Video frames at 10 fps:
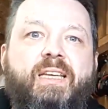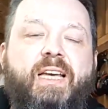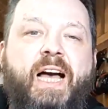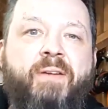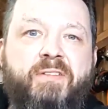
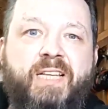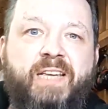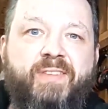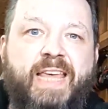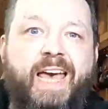I'm going to
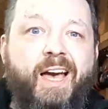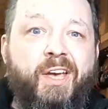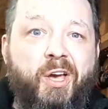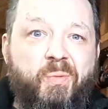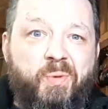leave it there. I
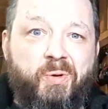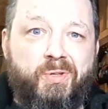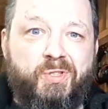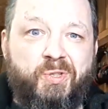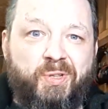hope you
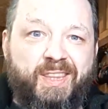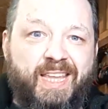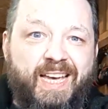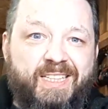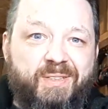enjoyed
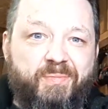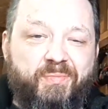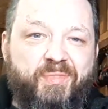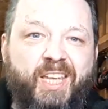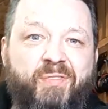that.
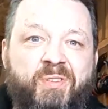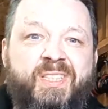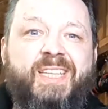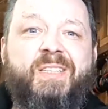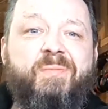If you
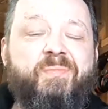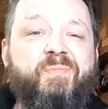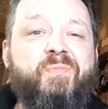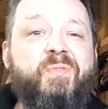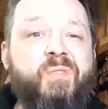did,
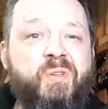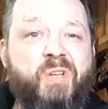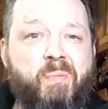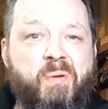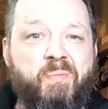do
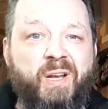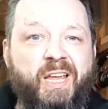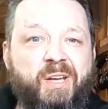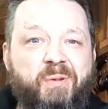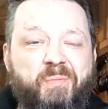comment
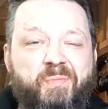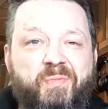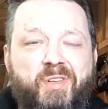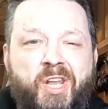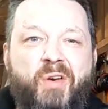below.
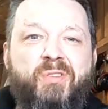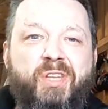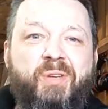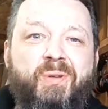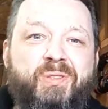Knowing
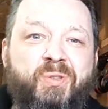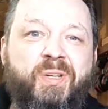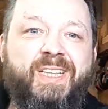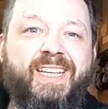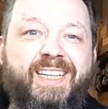that you
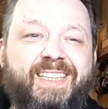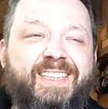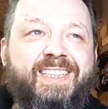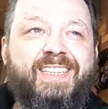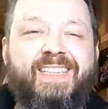enjoyed it
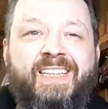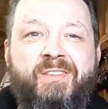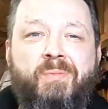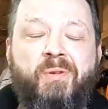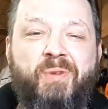
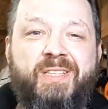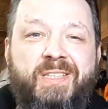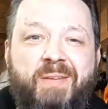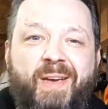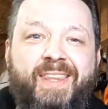gives me a
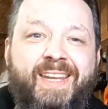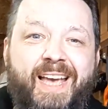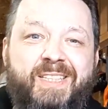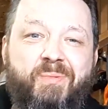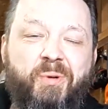reason to make the
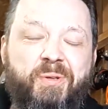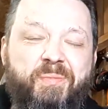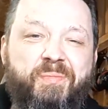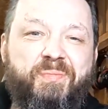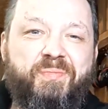next one.
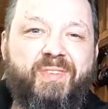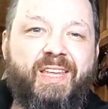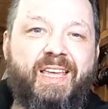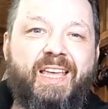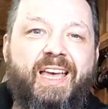
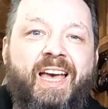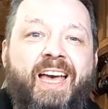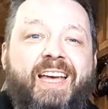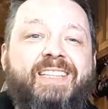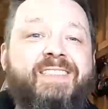
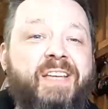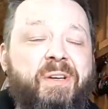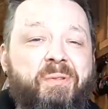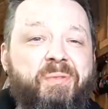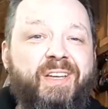
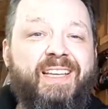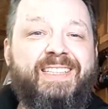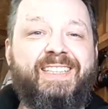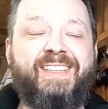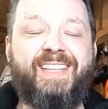So,
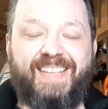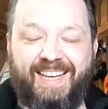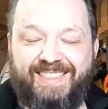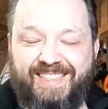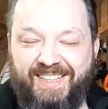until
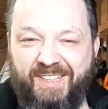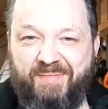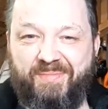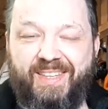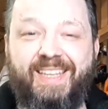next
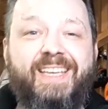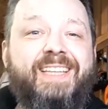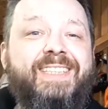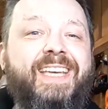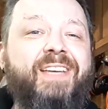time,
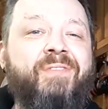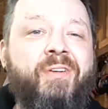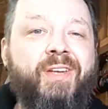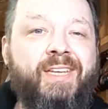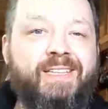take it
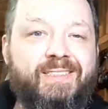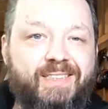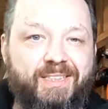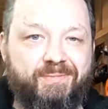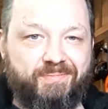very
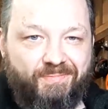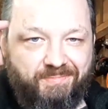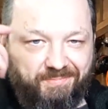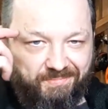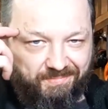easy,
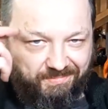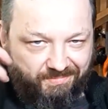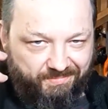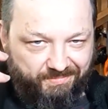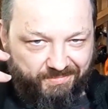
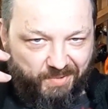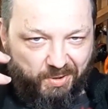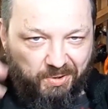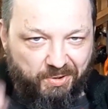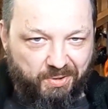
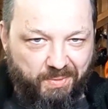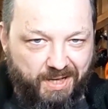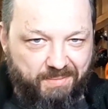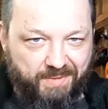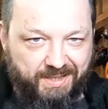the loyal
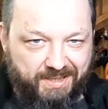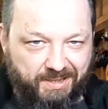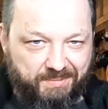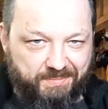pipe maker.